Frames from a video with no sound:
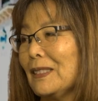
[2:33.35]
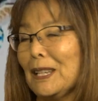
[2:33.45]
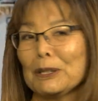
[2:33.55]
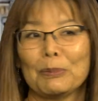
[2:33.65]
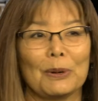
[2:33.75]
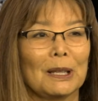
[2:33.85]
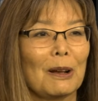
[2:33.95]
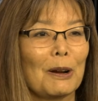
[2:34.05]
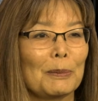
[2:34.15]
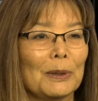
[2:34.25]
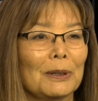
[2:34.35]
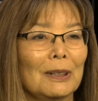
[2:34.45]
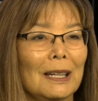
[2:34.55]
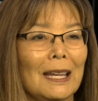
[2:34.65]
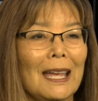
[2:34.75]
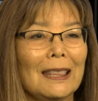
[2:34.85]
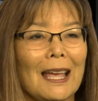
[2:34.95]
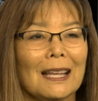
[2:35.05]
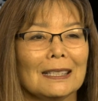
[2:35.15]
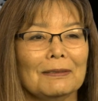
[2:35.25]
being at Point Harbor. And
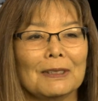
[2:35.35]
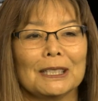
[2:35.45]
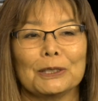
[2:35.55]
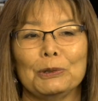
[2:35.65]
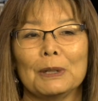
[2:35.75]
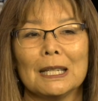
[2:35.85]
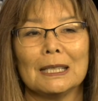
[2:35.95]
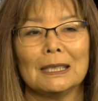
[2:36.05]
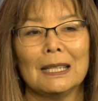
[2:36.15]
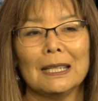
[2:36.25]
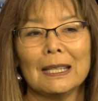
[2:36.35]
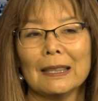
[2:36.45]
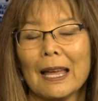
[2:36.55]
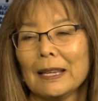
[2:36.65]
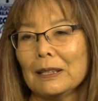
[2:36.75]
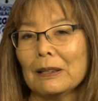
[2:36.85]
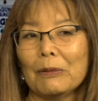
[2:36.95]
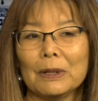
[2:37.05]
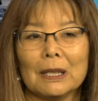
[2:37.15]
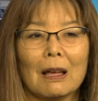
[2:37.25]
that was a tricky scene in that, you know,
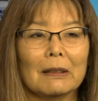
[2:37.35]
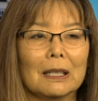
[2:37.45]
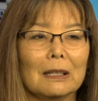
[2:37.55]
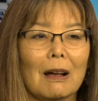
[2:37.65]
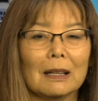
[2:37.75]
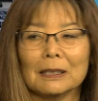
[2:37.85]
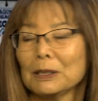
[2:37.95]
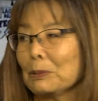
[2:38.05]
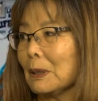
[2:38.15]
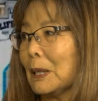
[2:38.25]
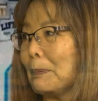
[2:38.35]
with all the yachts, it's really